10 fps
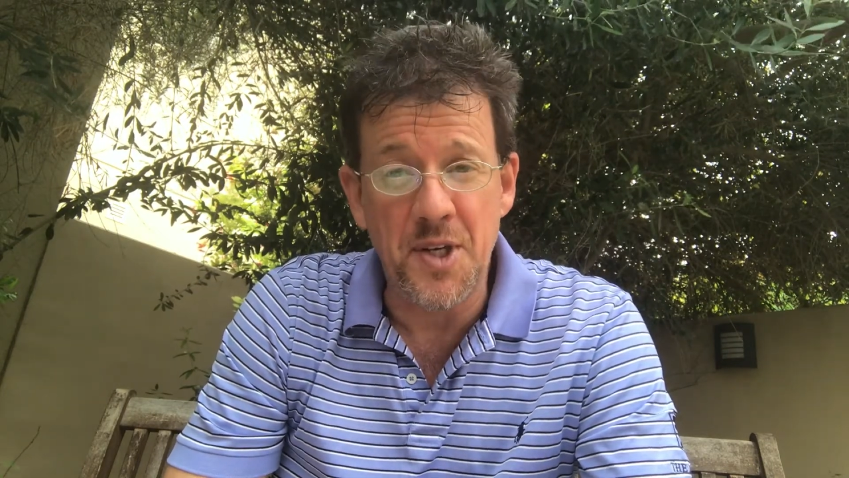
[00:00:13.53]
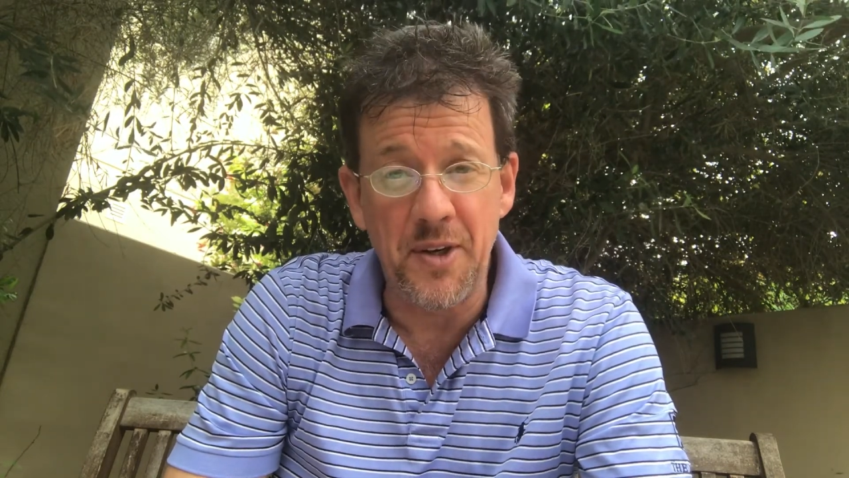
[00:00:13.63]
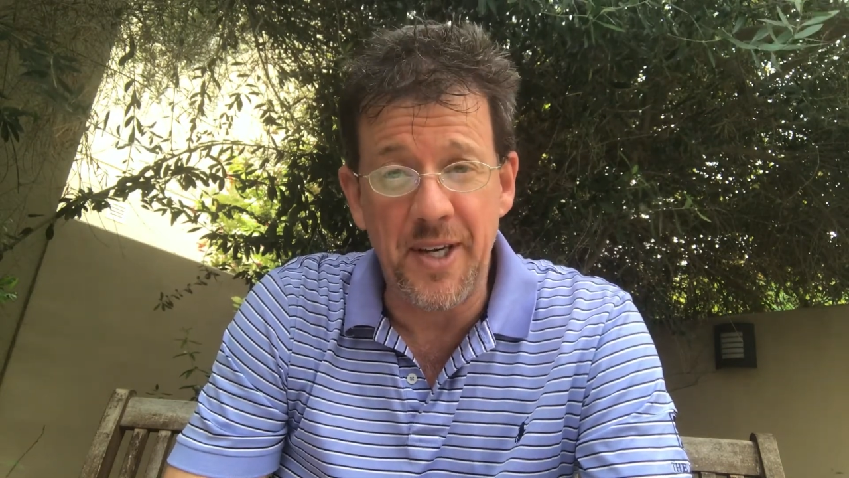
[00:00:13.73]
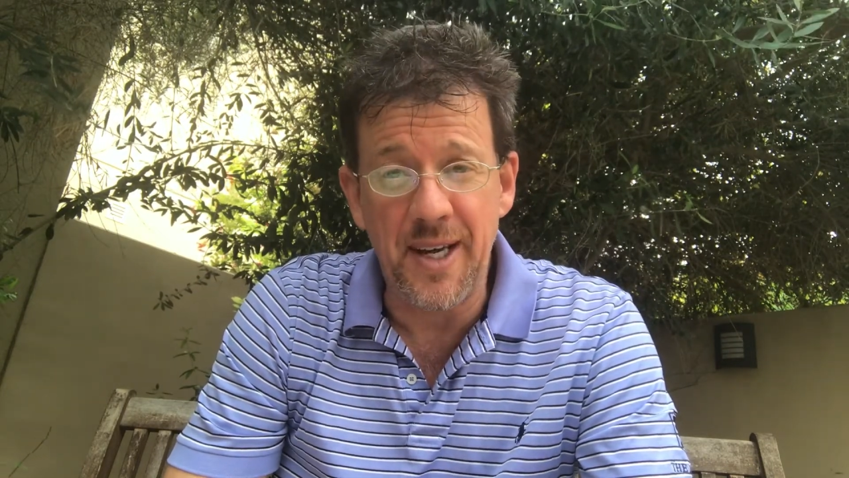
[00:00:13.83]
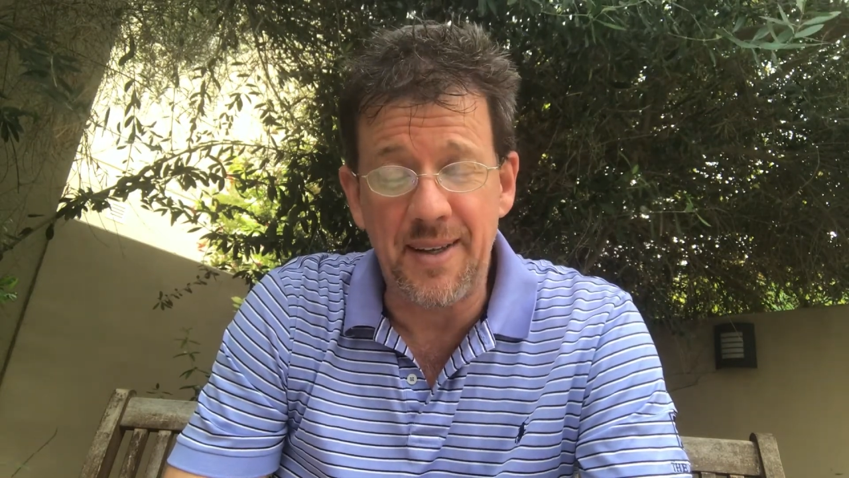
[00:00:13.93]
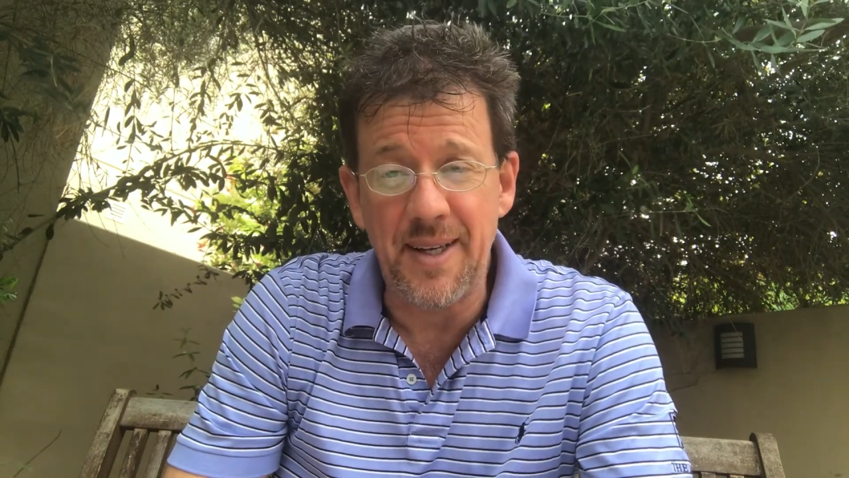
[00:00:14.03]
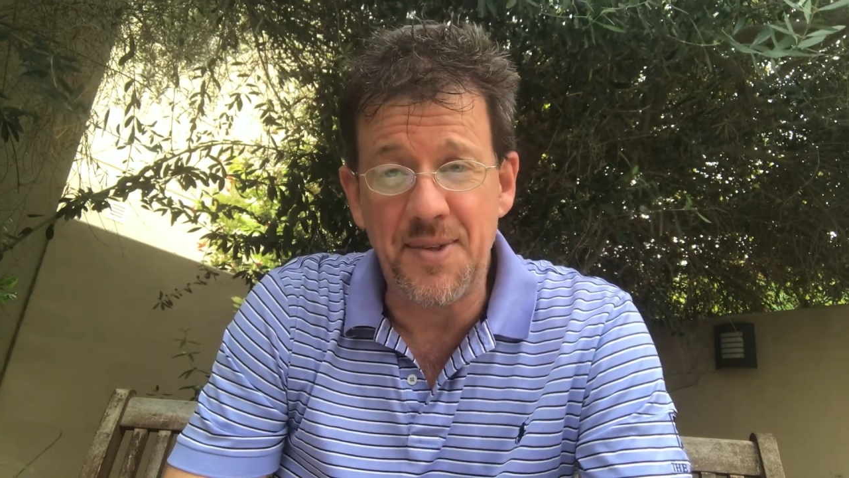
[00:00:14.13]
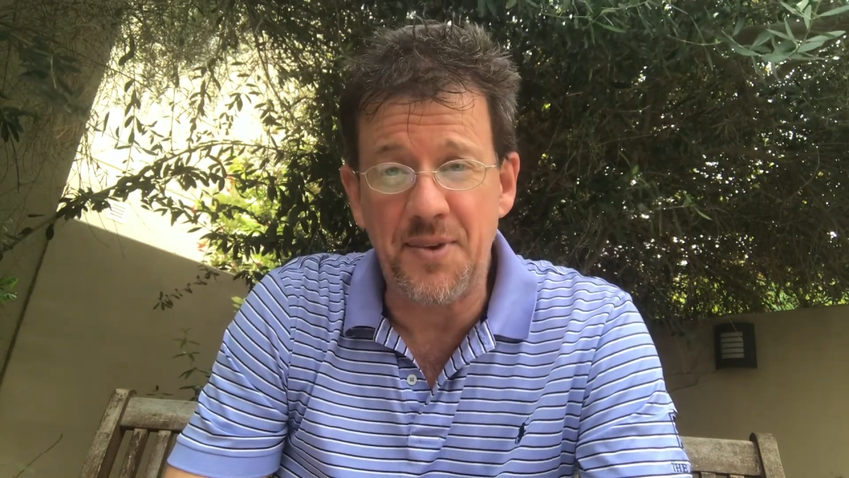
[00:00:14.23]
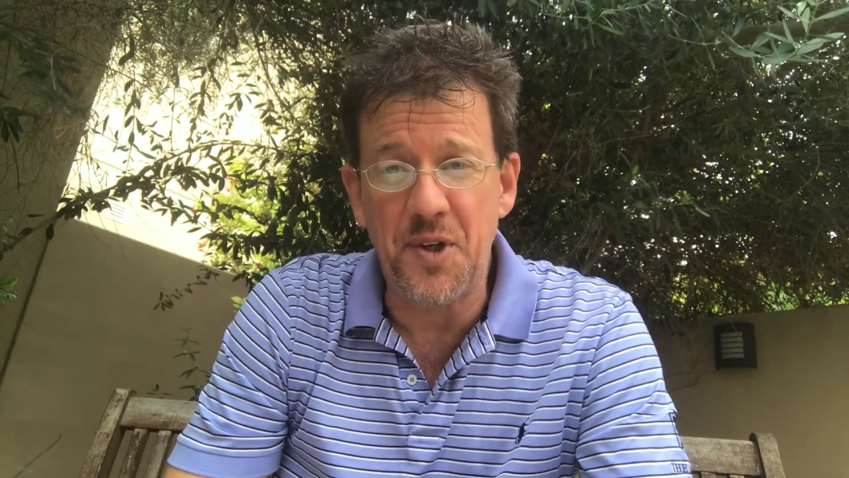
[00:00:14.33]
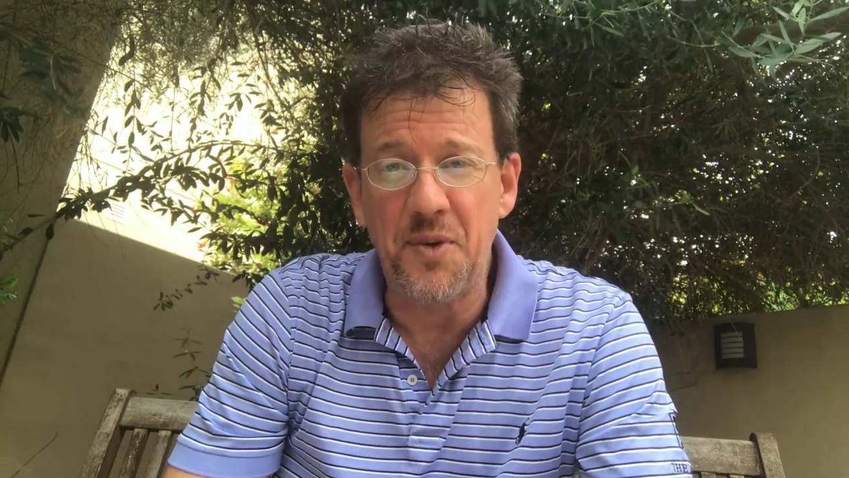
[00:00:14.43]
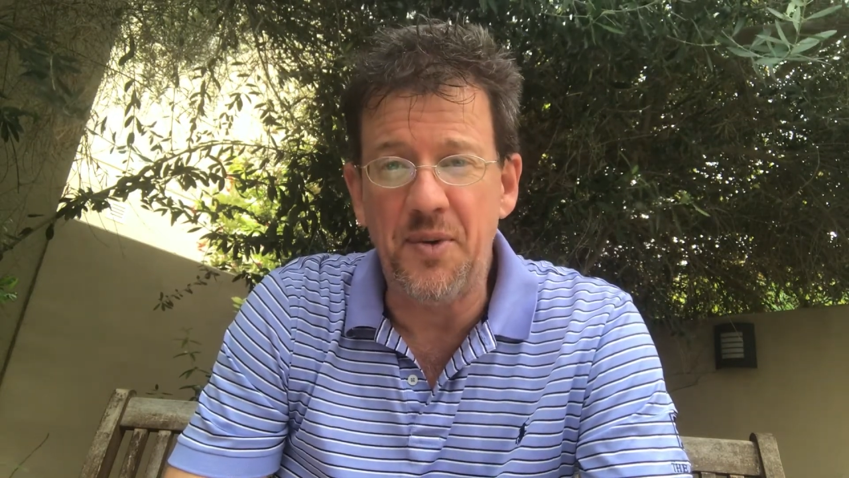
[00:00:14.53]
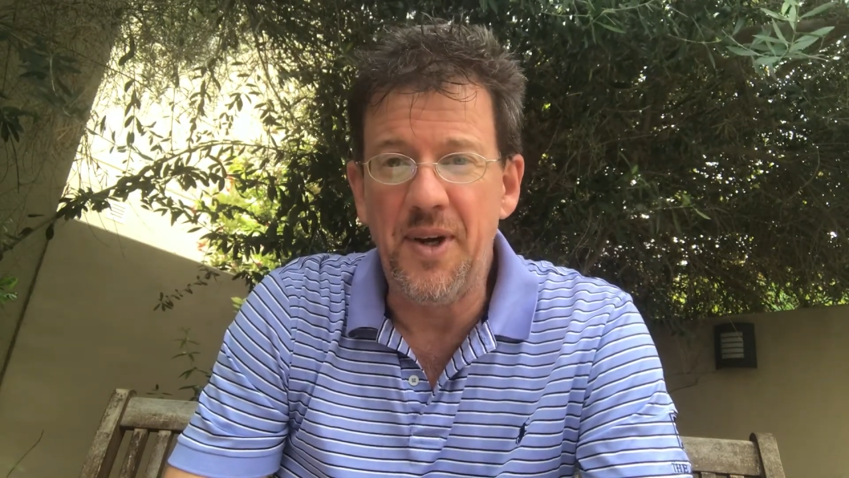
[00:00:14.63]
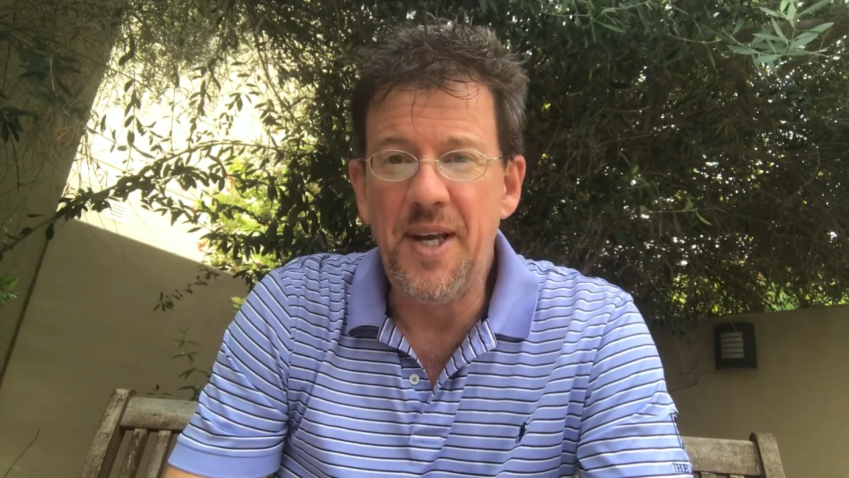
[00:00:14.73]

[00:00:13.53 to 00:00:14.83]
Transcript: to look at, that's for sure,